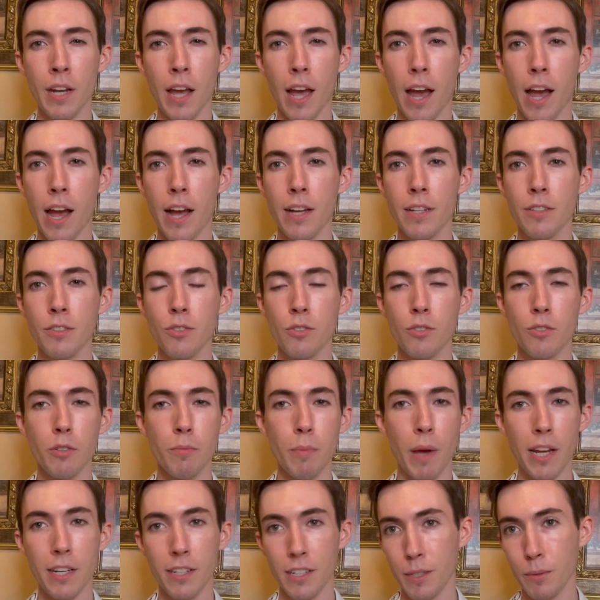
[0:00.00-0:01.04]
as
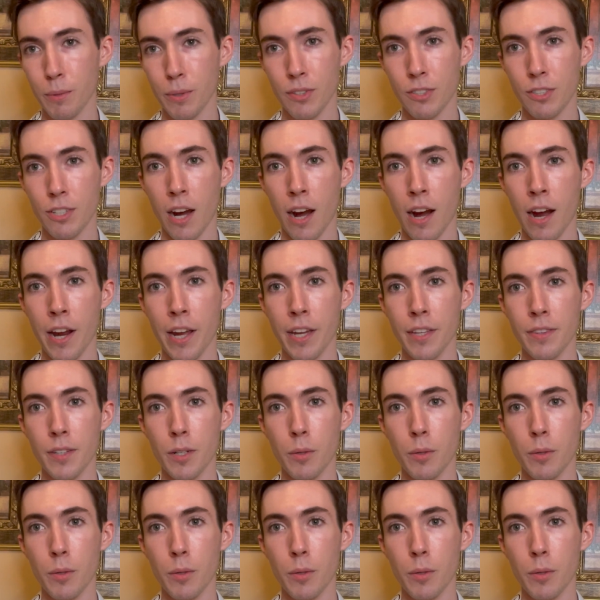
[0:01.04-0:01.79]
humanity was dying.